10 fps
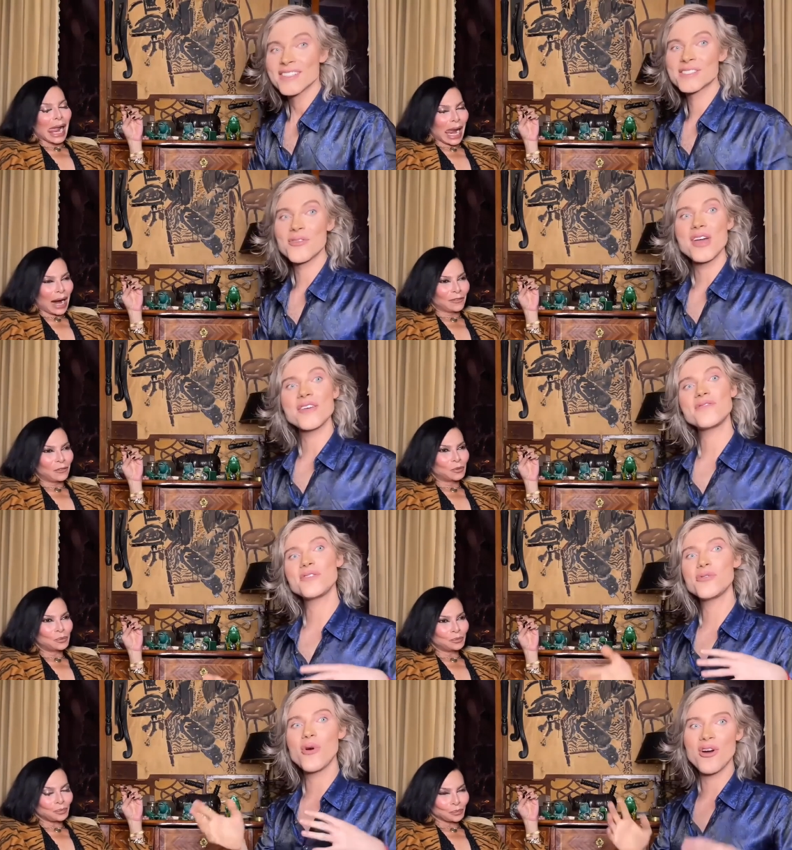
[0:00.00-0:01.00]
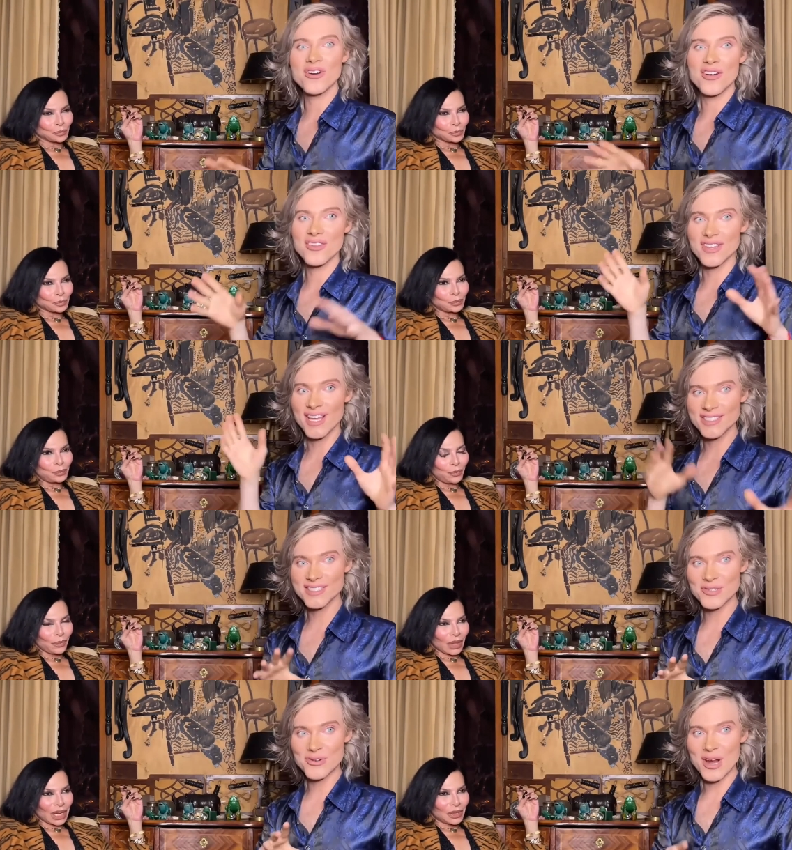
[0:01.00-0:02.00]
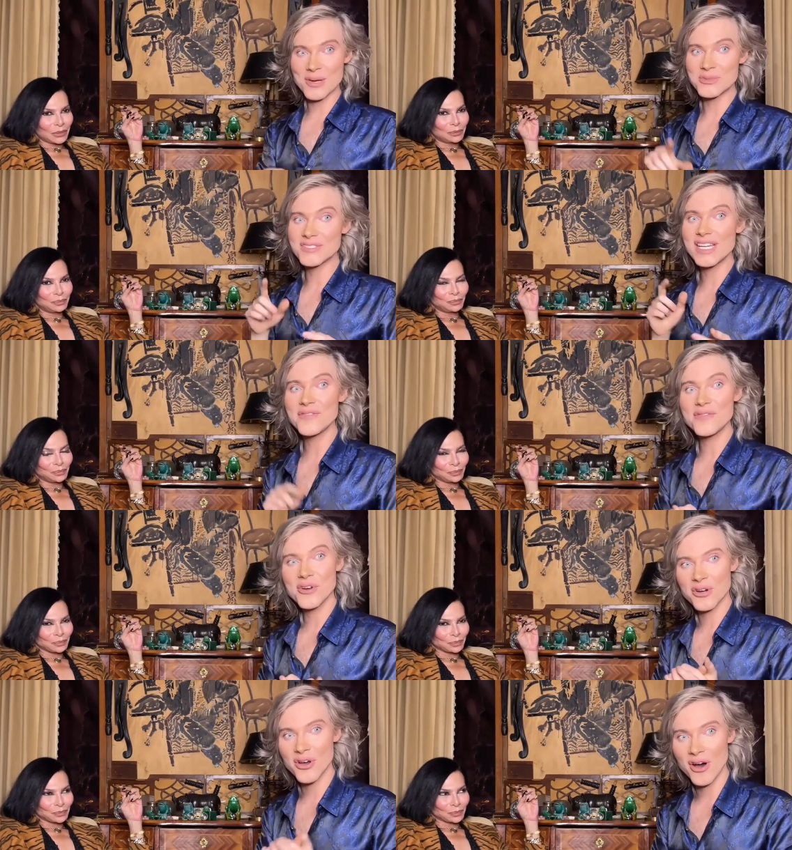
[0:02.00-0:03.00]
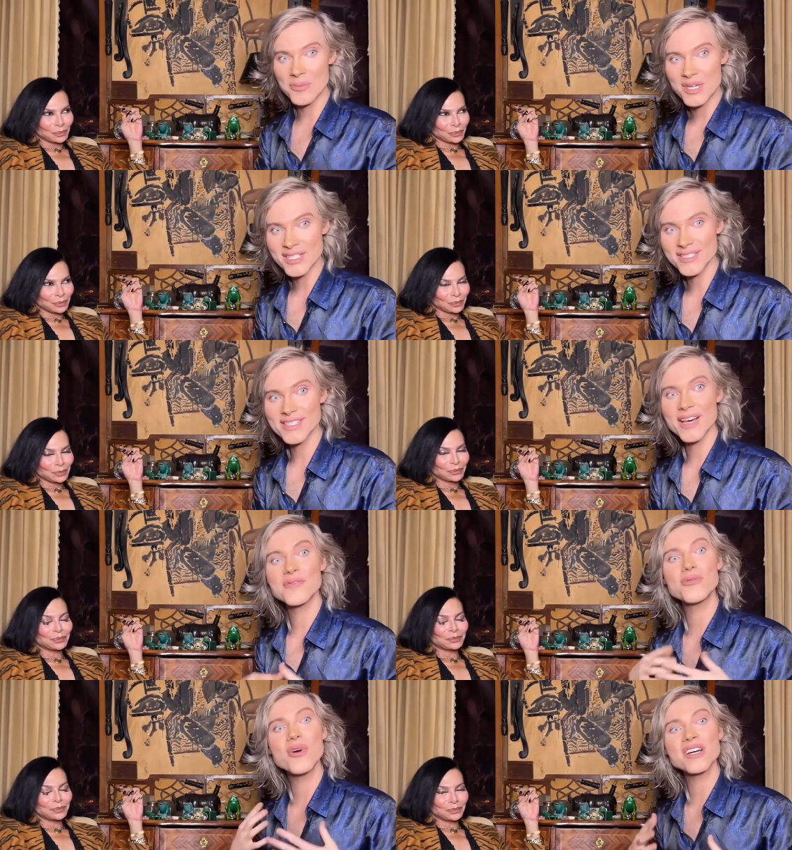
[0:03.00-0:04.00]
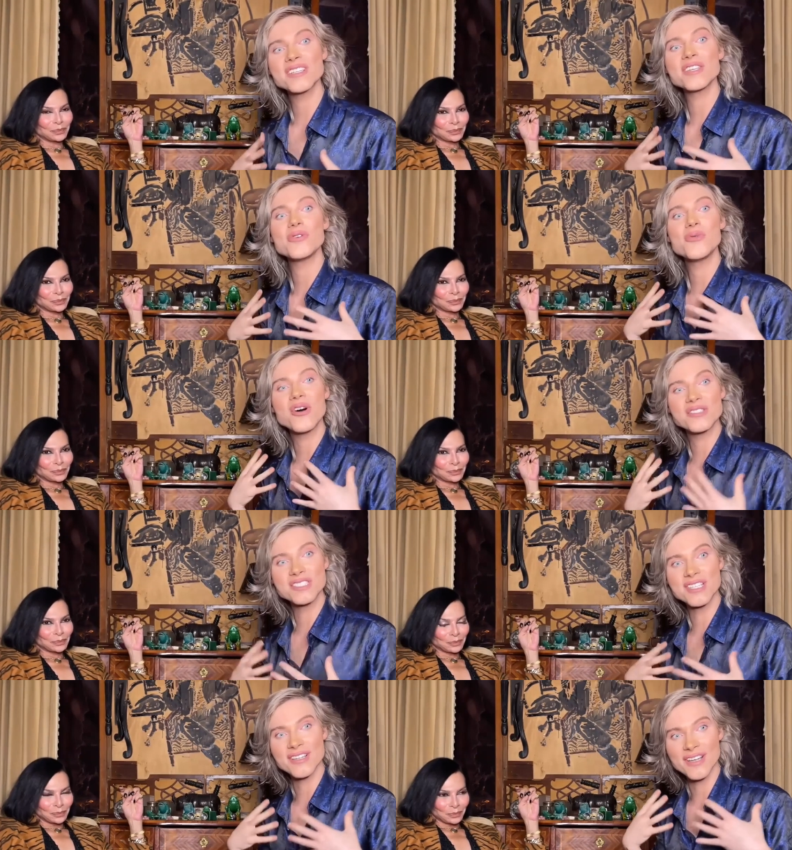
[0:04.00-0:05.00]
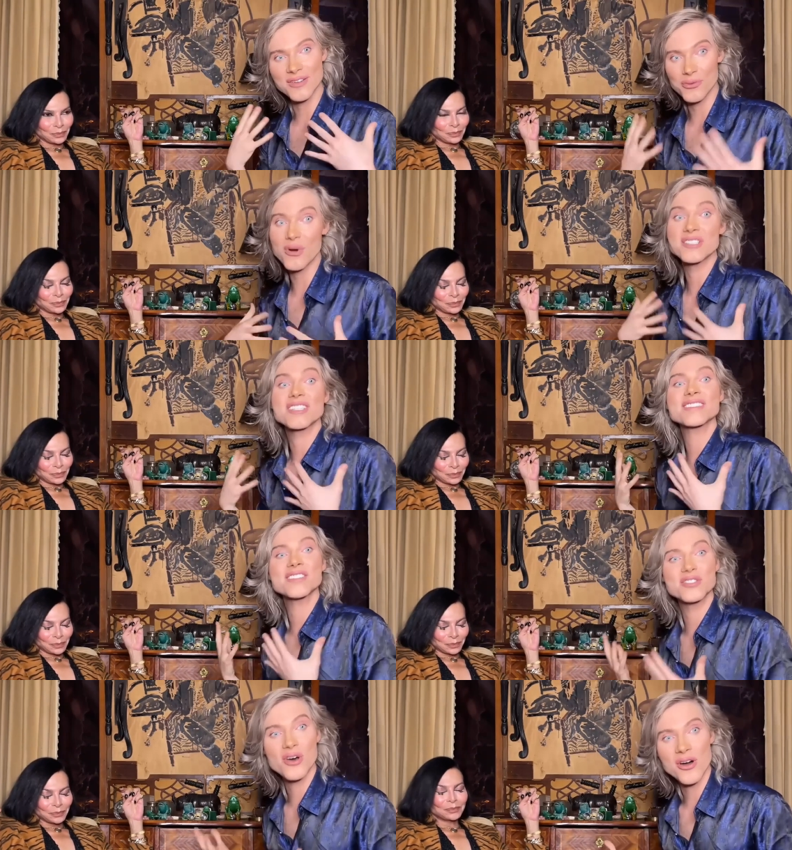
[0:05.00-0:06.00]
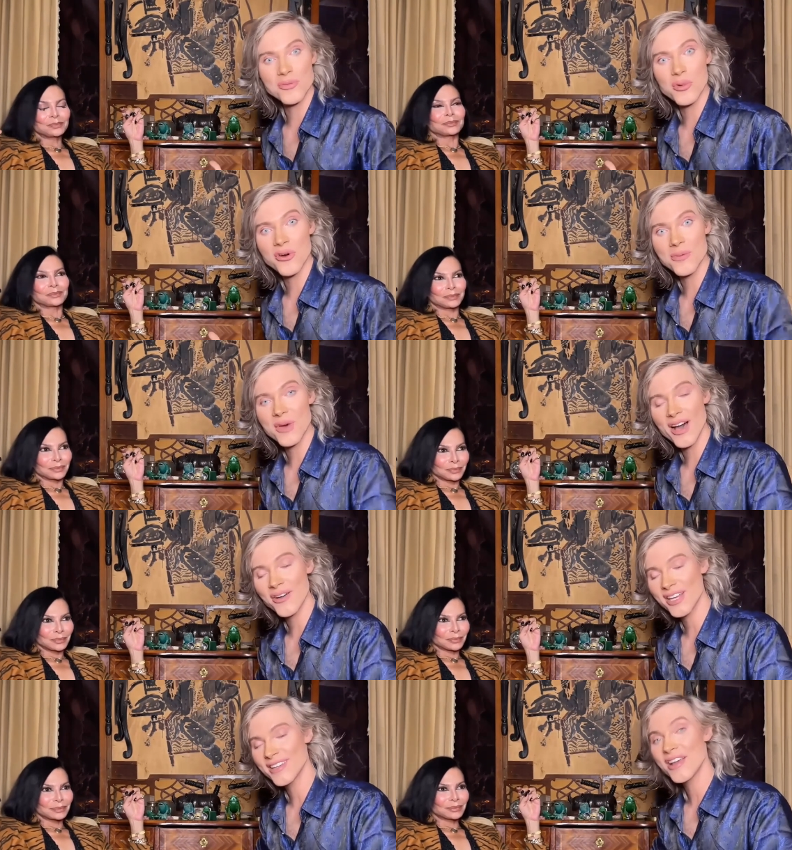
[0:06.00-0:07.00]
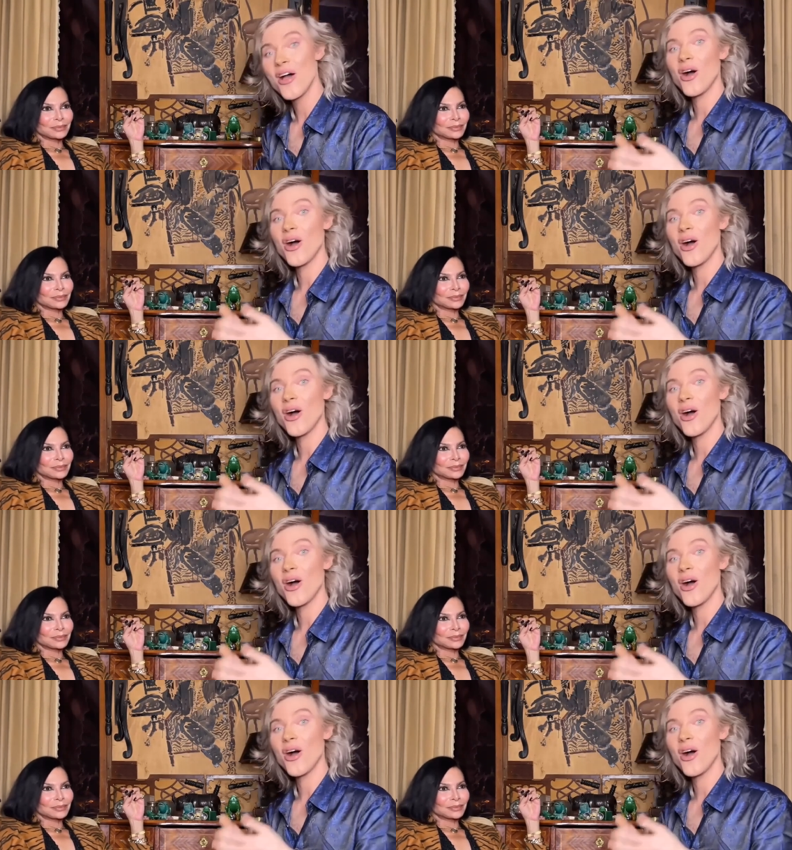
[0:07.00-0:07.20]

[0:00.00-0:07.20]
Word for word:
Speaker 1: Mm-hmm. So if you are on Instagram, leave your comments of what you want to want us to talk more about it.